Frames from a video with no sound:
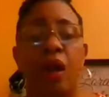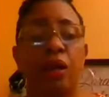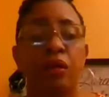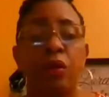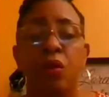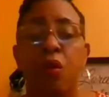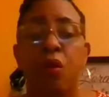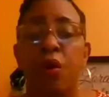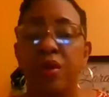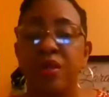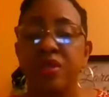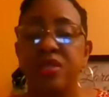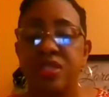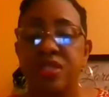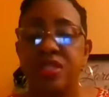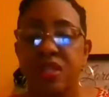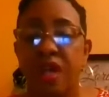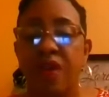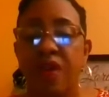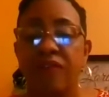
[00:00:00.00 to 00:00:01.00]
our Lord and
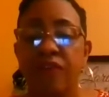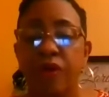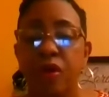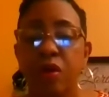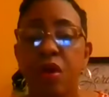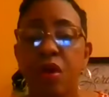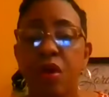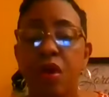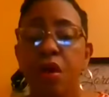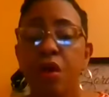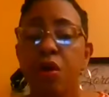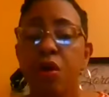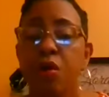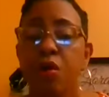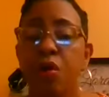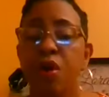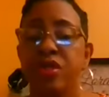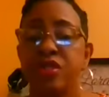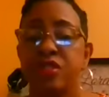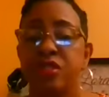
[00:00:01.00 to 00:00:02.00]
Savior,
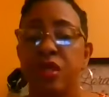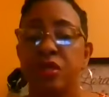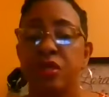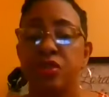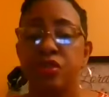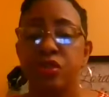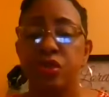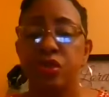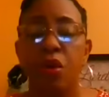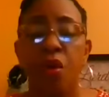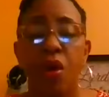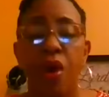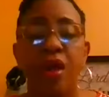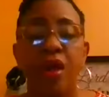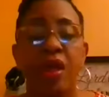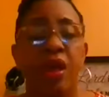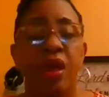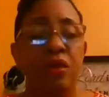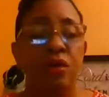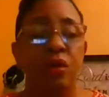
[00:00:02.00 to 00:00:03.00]
who is the
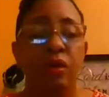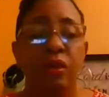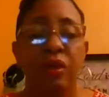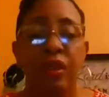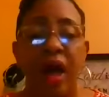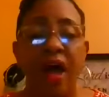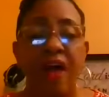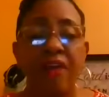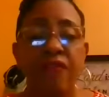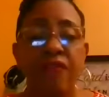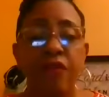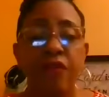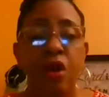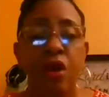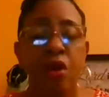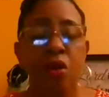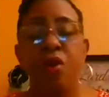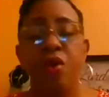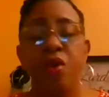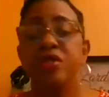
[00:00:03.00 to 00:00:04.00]
joy in your life,
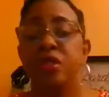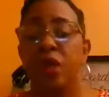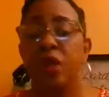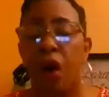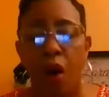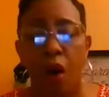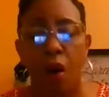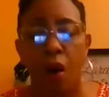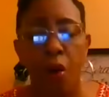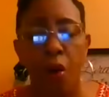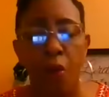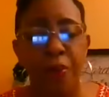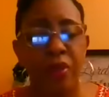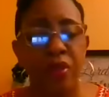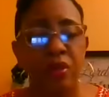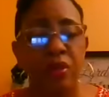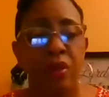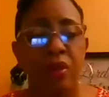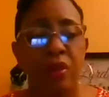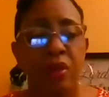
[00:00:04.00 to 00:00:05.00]
who is the hope
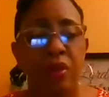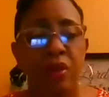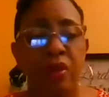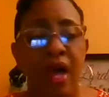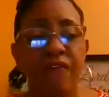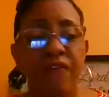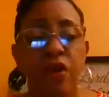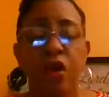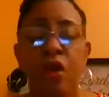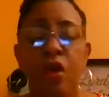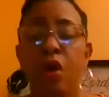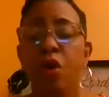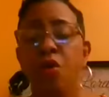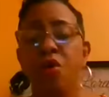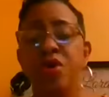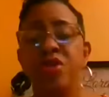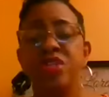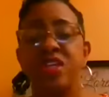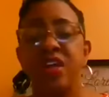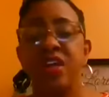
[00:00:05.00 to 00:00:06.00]
in your life,
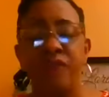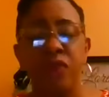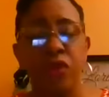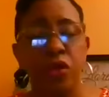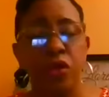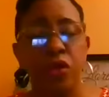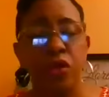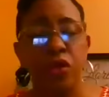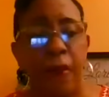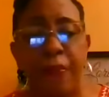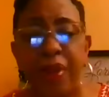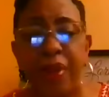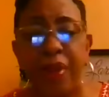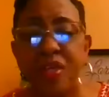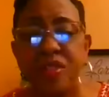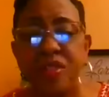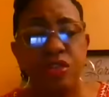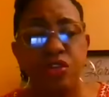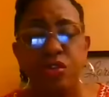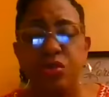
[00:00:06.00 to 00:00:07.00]
who is giving you the
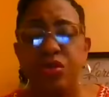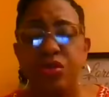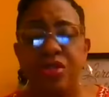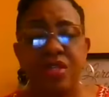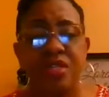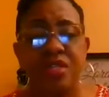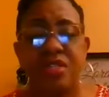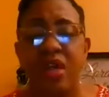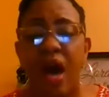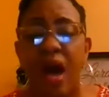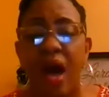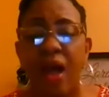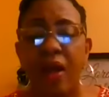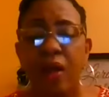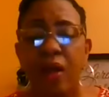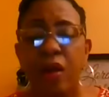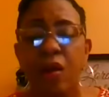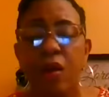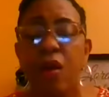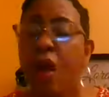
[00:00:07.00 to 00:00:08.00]
peace that you
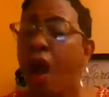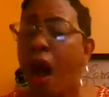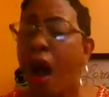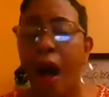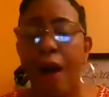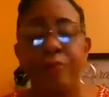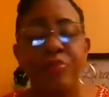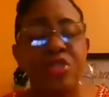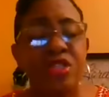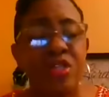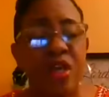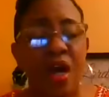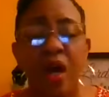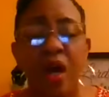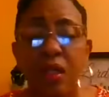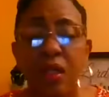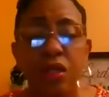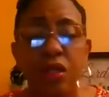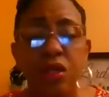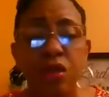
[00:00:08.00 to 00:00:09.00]
desire. I'm
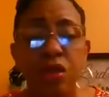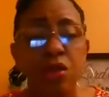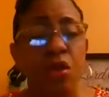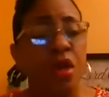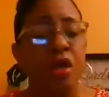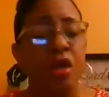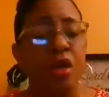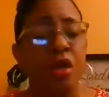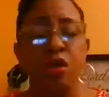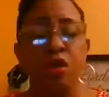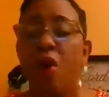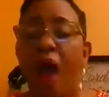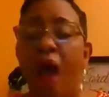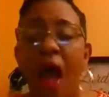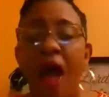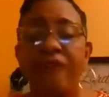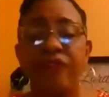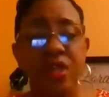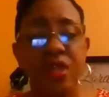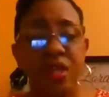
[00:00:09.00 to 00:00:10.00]
telling you, you
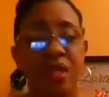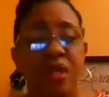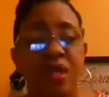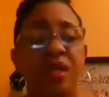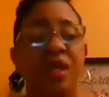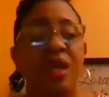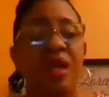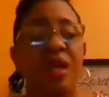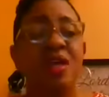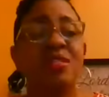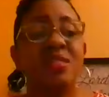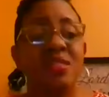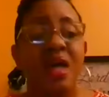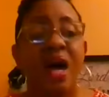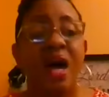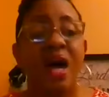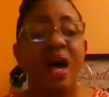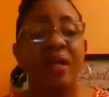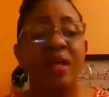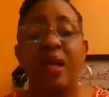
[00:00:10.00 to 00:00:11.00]
have to get
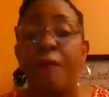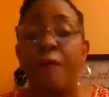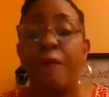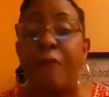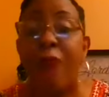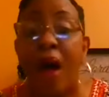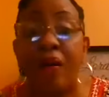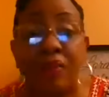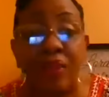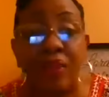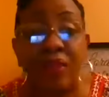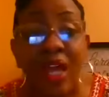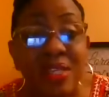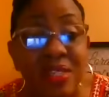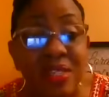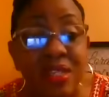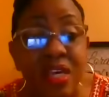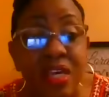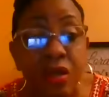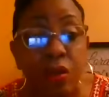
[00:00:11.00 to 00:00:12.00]
excited about that
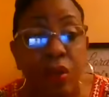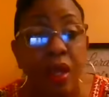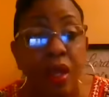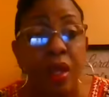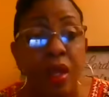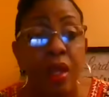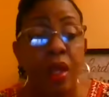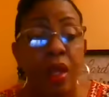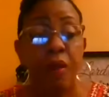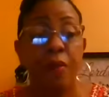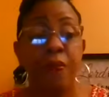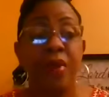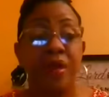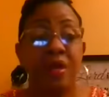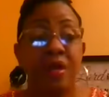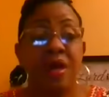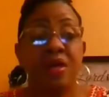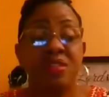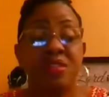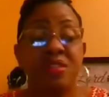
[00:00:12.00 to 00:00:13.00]
secret
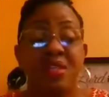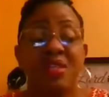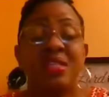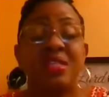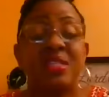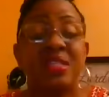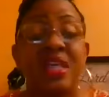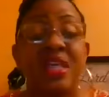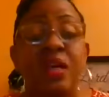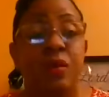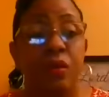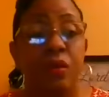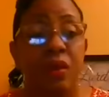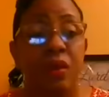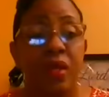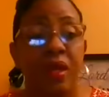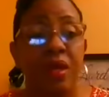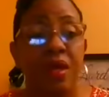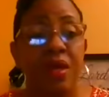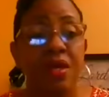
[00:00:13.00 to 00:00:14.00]
because the
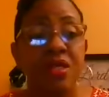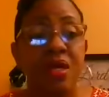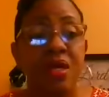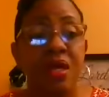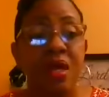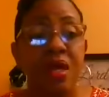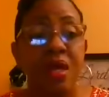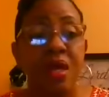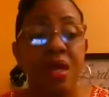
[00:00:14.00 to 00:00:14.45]
secret is